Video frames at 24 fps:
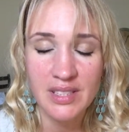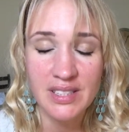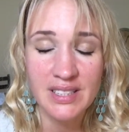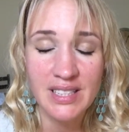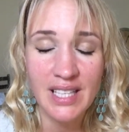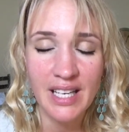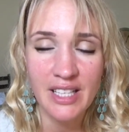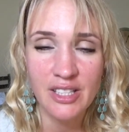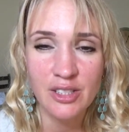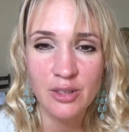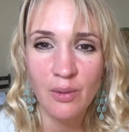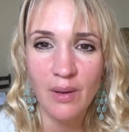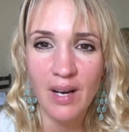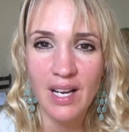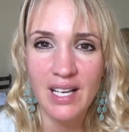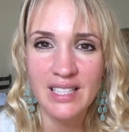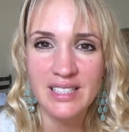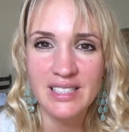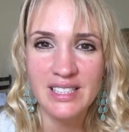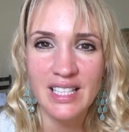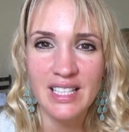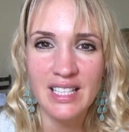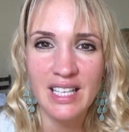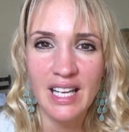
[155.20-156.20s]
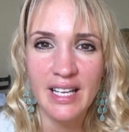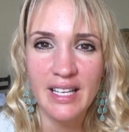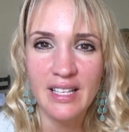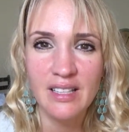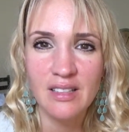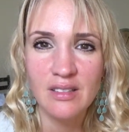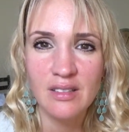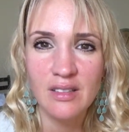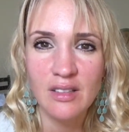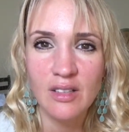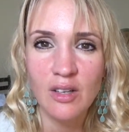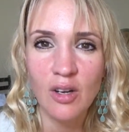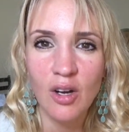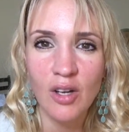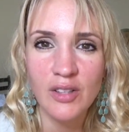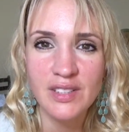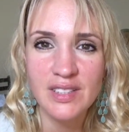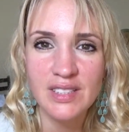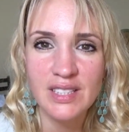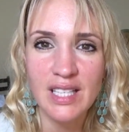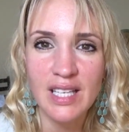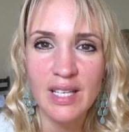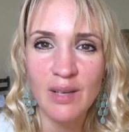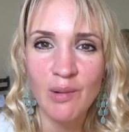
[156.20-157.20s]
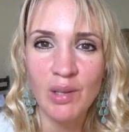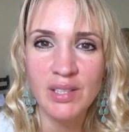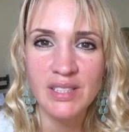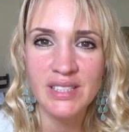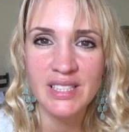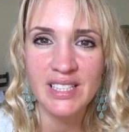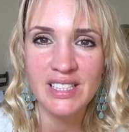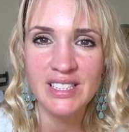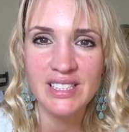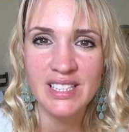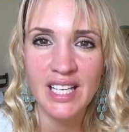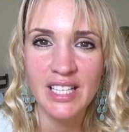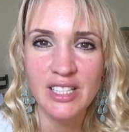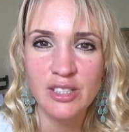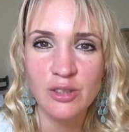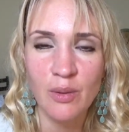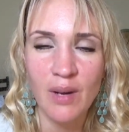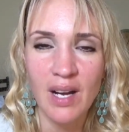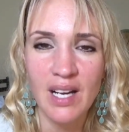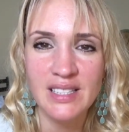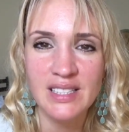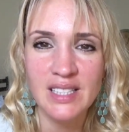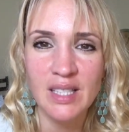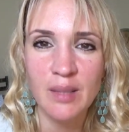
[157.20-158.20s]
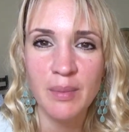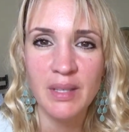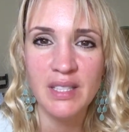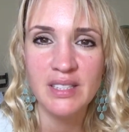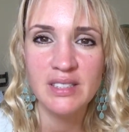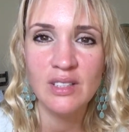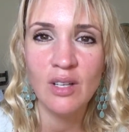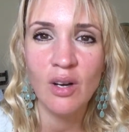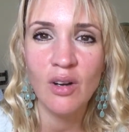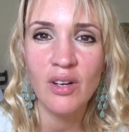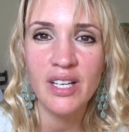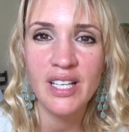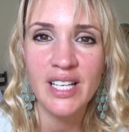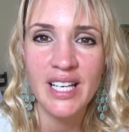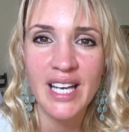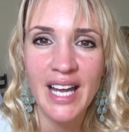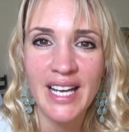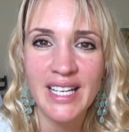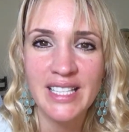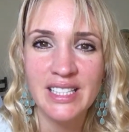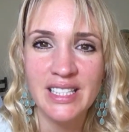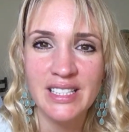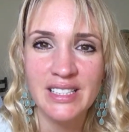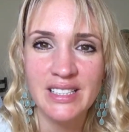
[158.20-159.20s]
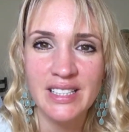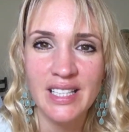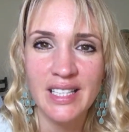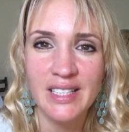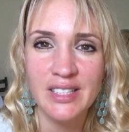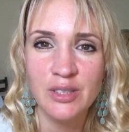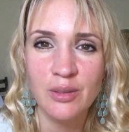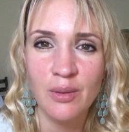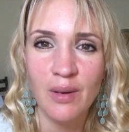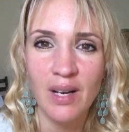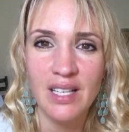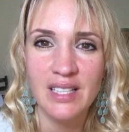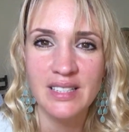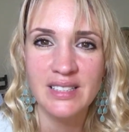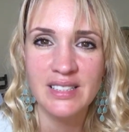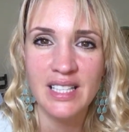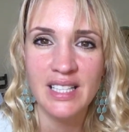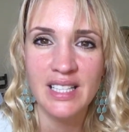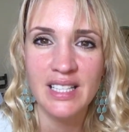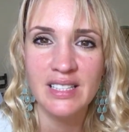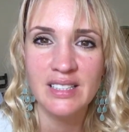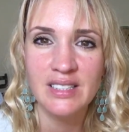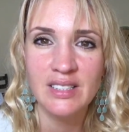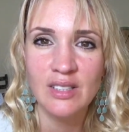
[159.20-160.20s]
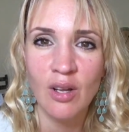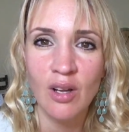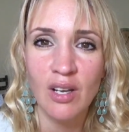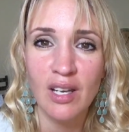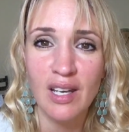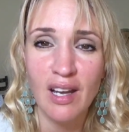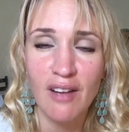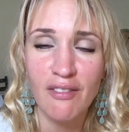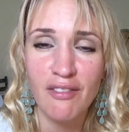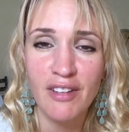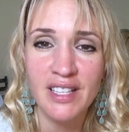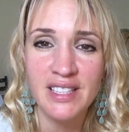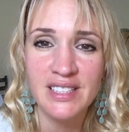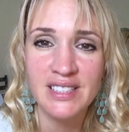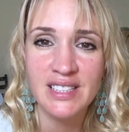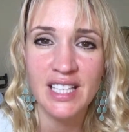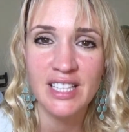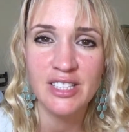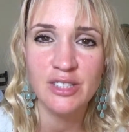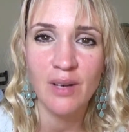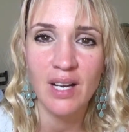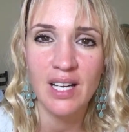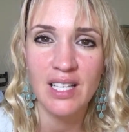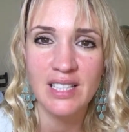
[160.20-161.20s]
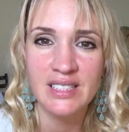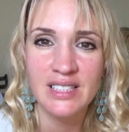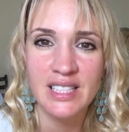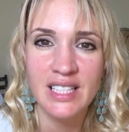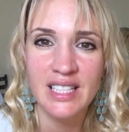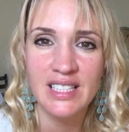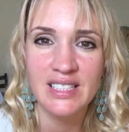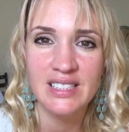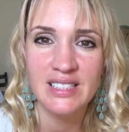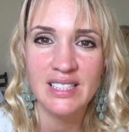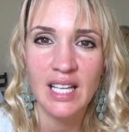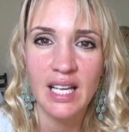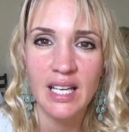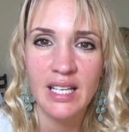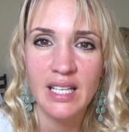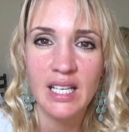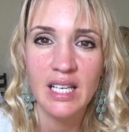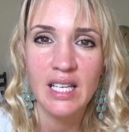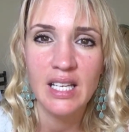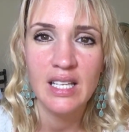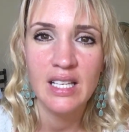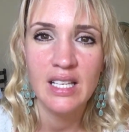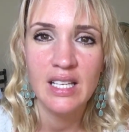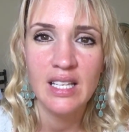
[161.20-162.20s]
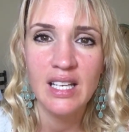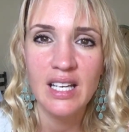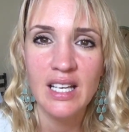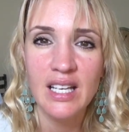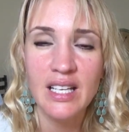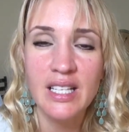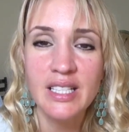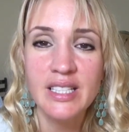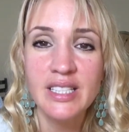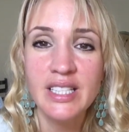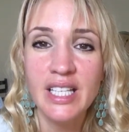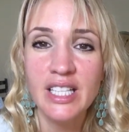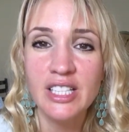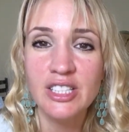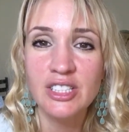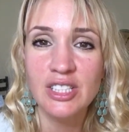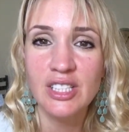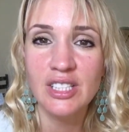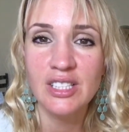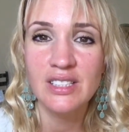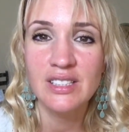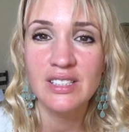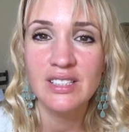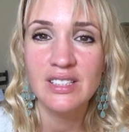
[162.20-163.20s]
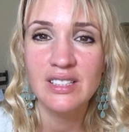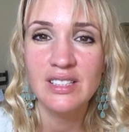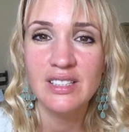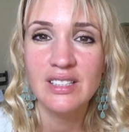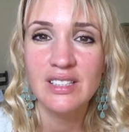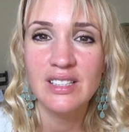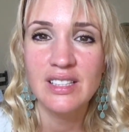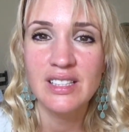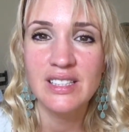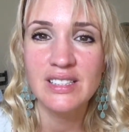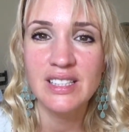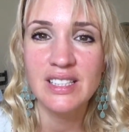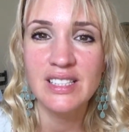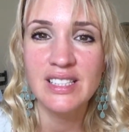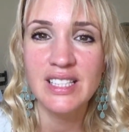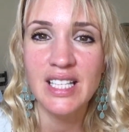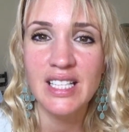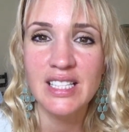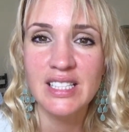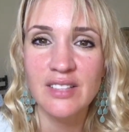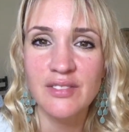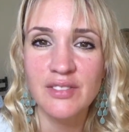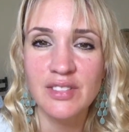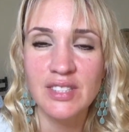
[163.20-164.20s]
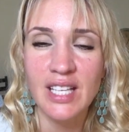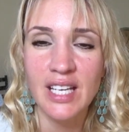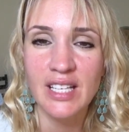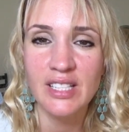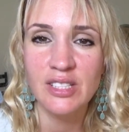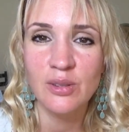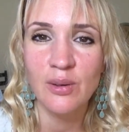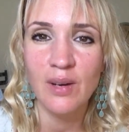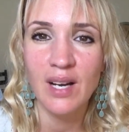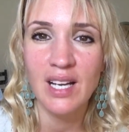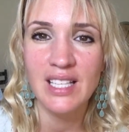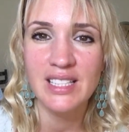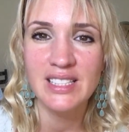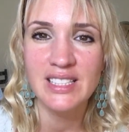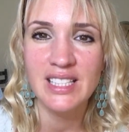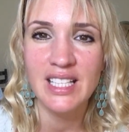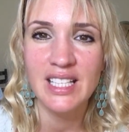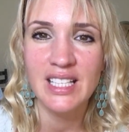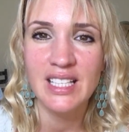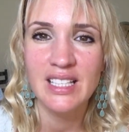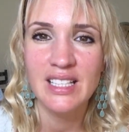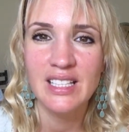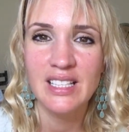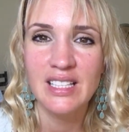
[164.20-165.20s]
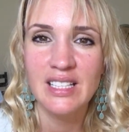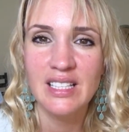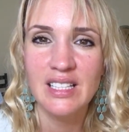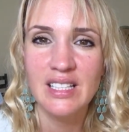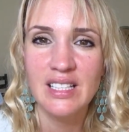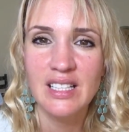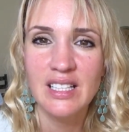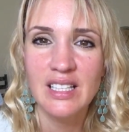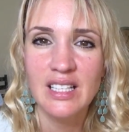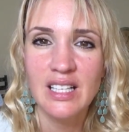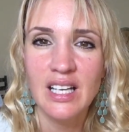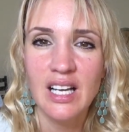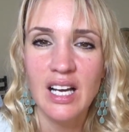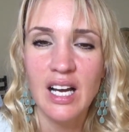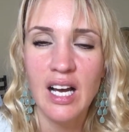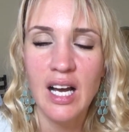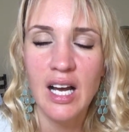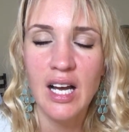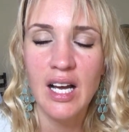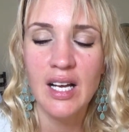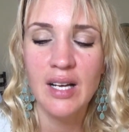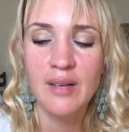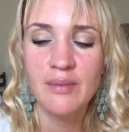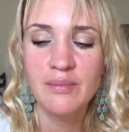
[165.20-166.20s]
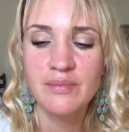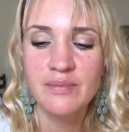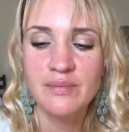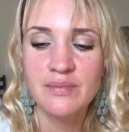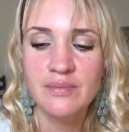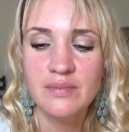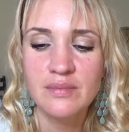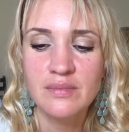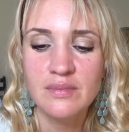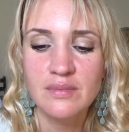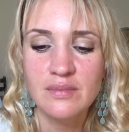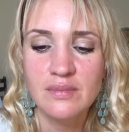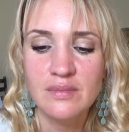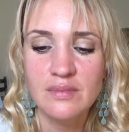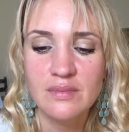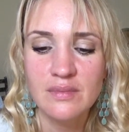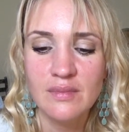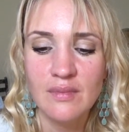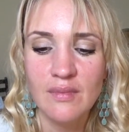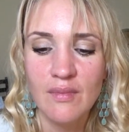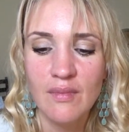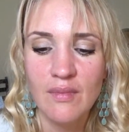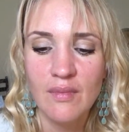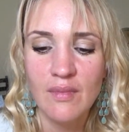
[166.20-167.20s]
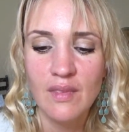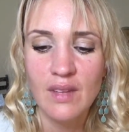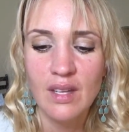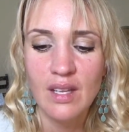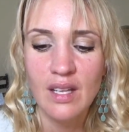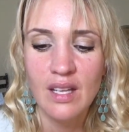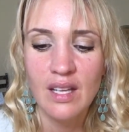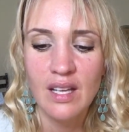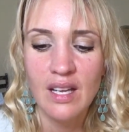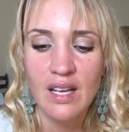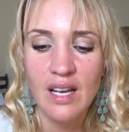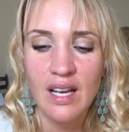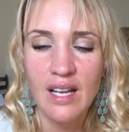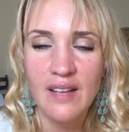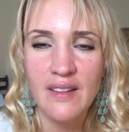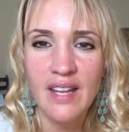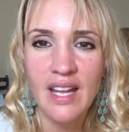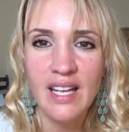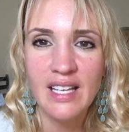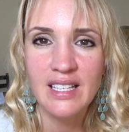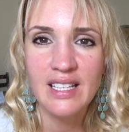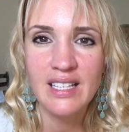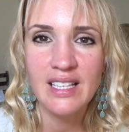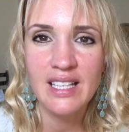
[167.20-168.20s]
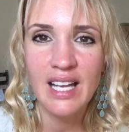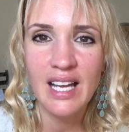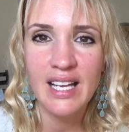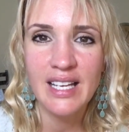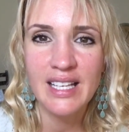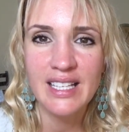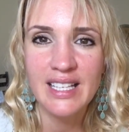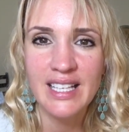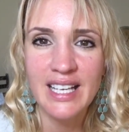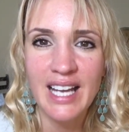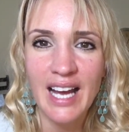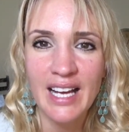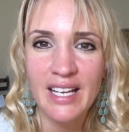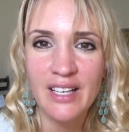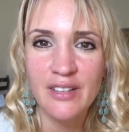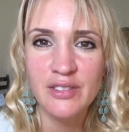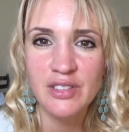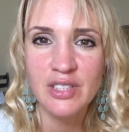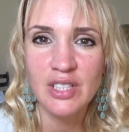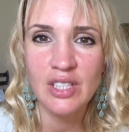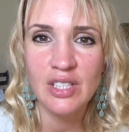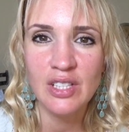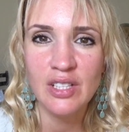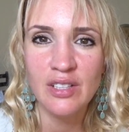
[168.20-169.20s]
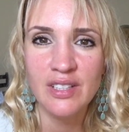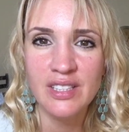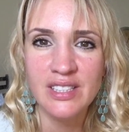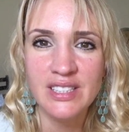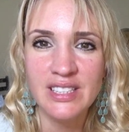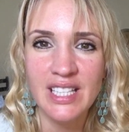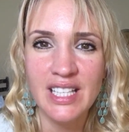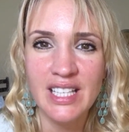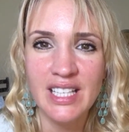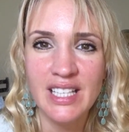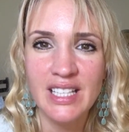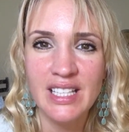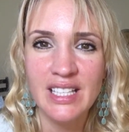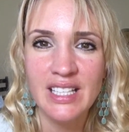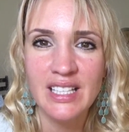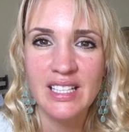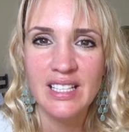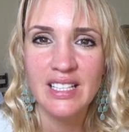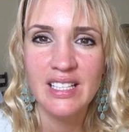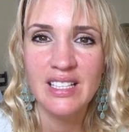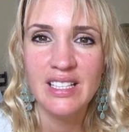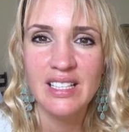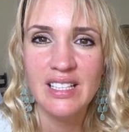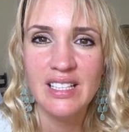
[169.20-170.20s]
with sexuality, like constantly wanting sexuality, but it's not connected sexuality, it's not loving sexuality, it's like an addiction, it's addictive sexuality. And then like lack of security,